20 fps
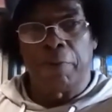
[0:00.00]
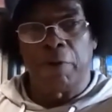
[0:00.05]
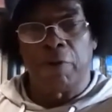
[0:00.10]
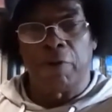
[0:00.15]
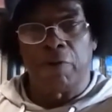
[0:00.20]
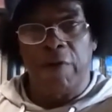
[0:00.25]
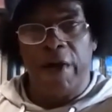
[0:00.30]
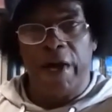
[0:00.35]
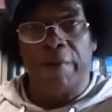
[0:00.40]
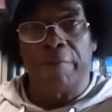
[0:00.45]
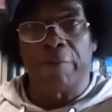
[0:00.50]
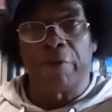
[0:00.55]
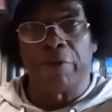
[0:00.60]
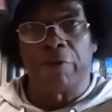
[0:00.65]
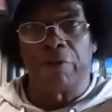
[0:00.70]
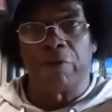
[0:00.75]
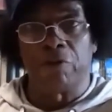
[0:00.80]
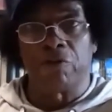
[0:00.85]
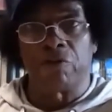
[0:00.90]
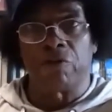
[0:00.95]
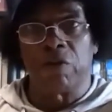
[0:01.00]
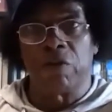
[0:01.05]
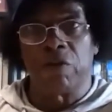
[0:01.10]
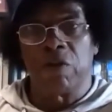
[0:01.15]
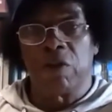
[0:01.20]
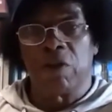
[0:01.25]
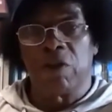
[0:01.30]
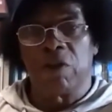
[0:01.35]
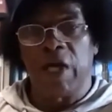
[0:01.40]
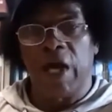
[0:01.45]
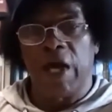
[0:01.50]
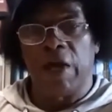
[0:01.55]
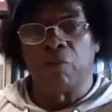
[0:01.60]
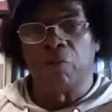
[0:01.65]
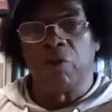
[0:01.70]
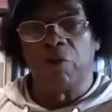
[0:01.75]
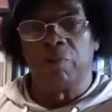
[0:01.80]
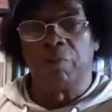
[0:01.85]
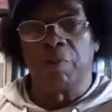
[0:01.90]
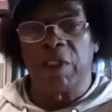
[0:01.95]
parameters
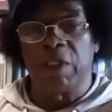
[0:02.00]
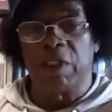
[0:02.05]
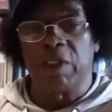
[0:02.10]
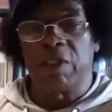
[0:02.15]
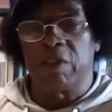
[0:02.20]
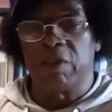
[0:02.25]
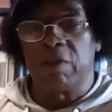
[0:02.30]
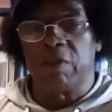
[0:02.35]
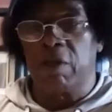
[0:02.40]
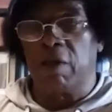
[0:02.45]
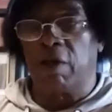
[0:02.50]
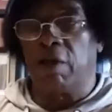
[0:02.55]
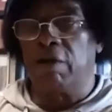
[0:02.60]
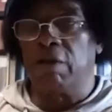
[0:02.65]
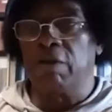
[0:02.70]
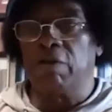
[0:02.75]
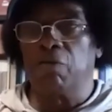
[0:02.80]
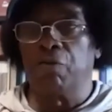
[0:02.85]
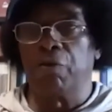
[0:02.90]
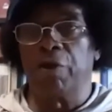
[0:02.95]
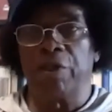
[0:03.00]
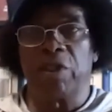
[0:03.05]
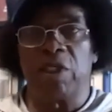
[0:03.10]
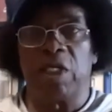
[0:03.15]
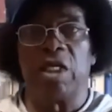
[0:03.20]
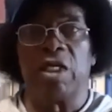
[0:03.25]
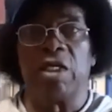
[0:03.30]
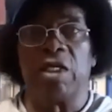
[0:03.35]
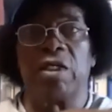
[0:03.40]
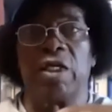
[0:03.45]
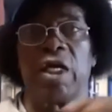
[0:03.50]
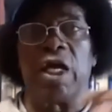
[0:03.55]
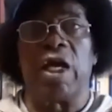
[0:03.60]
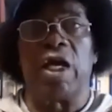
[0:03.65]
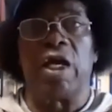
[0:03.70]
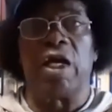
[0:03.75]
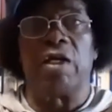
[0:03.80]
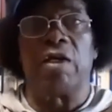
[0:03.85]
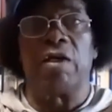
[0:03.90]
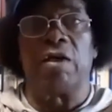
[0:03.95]
that would be within
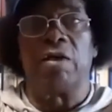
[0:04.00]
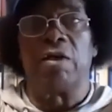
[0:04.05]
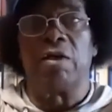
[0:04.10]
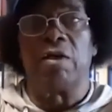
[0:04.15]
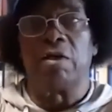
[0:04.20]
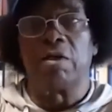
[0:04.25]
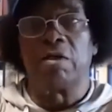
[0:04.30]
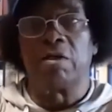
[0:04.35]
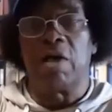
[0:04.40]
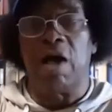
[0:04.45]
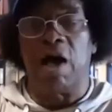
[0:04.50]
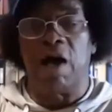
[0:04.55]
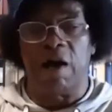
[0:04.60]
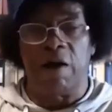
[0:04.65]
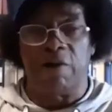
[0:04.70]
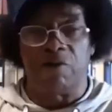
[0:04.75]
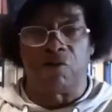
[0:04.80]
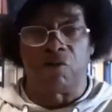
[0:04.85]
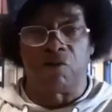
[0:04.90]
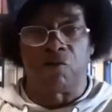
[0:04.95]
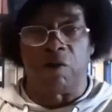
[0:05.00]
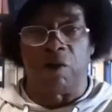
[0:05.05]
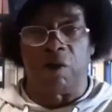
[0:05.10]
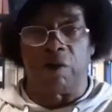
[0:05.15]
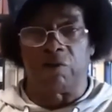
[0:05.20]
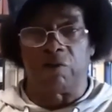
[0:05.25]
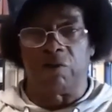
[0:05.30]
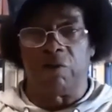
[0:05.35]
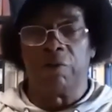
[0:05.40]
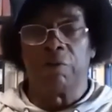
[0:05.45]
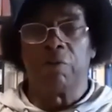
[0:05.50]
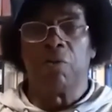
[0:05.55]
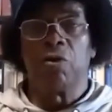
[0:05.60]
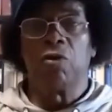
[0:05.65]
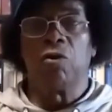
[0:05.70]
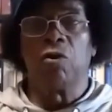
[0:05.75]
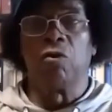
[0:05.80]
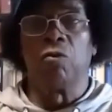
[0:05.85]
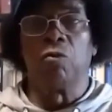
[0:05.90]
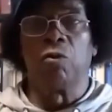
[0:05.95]
a construct
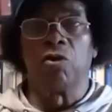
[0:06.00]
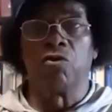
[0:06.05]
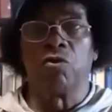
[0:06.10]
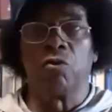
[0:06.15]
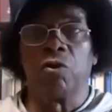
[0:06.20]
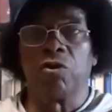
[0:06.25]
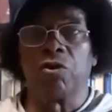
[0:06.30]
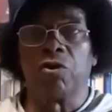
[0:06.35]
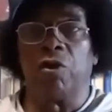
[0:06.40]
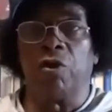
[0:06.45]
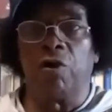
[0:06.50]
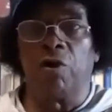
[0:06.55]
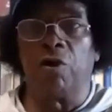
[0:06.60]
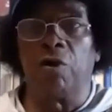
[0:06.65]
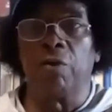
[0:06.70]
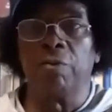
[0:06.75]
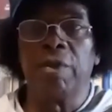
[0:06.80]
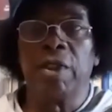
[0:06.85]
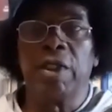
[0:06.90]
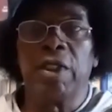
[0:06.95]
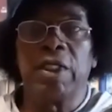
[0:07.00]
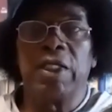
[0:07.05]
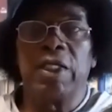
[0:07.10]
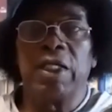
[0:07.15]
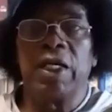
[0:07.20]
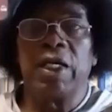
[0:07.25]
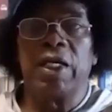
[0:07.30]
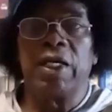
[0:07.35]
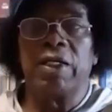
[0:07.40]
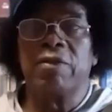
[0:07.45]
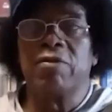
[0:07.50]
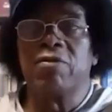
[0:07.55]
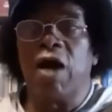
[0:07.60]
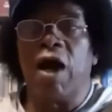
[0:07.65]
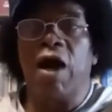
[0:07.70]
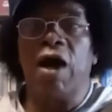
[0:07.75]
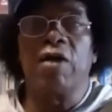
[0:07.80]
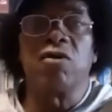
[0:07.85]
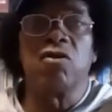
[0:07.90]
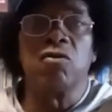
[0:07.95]
or what you would call a
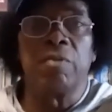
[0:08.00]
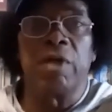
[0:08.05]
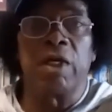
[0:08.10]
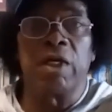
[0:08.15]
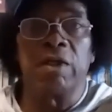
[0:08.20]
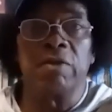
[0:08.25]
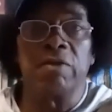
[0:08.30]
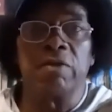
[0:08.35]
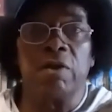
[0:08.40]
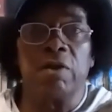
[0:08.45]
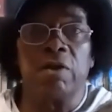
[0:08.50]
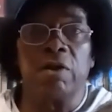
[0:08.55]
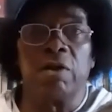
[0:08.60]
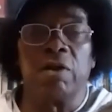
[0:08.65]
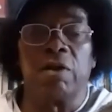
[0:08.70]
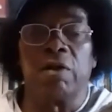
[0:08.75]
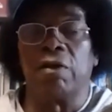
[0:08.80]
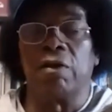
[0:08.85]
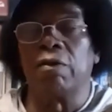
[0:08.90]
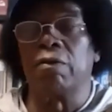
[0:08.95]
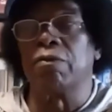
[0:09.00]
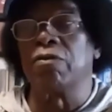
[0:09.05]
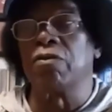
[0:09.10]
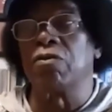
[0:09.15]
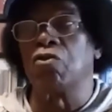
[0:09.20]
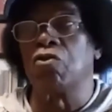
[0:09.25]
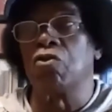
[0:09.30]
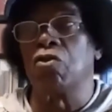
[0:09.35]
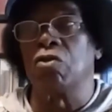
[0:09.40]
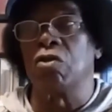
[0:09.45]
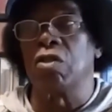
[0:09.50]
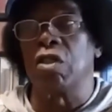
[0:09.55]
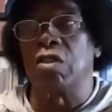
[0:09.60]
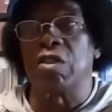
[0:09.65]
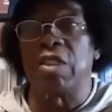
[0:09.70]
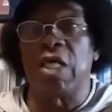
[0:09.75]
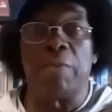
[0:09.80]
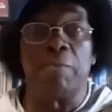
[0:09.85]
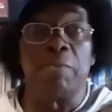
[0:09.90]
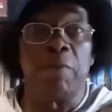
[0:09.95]
document of
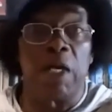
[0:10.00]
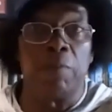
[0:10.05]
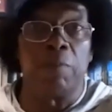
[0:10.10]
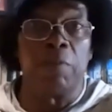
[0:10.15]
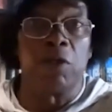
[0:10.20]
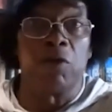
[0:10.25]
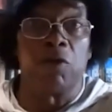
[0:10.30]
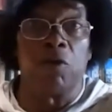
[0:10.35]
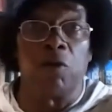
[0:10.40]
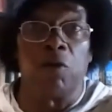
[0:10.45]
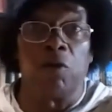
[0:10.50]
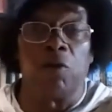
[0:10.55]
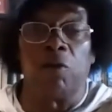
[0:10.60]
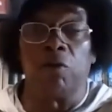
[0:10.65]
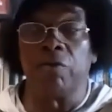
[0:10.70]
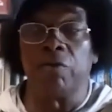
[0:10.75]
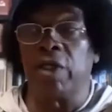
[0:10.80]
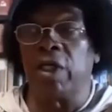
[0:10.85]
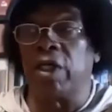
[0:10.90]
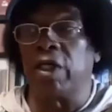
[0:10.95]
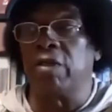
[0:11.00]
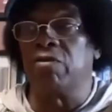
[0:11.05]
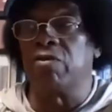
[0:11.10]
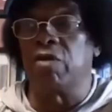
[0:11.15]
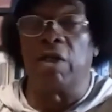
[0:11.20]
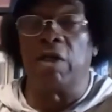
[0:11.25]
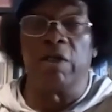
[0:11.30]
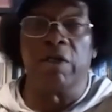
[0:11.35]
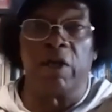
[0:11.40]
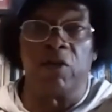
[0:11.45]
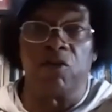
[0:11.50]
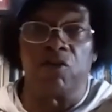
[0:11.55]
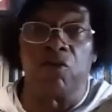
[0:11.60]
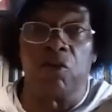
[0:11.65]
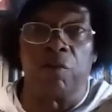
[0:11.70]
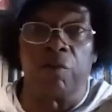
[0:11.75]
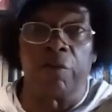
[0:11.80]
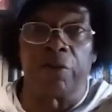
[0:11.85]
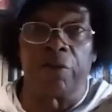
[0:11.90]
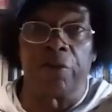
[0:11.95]
that may be called a
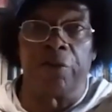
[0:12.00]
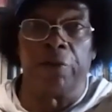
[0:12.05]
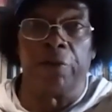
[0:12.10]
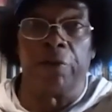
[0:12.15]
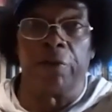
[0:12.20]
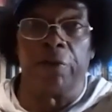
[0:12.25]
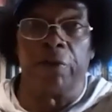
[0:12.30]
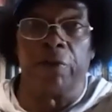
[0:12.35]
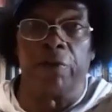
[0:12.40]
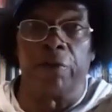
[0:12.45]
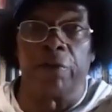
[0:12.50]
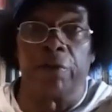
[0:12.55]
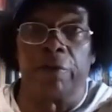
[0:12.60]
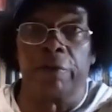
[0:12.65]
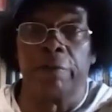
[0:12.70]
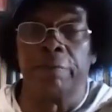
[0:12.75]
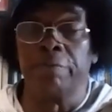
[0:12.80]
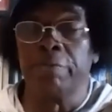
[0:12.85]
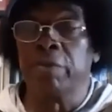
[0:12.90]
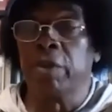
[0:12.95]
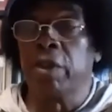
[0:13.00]
delegation of authority order.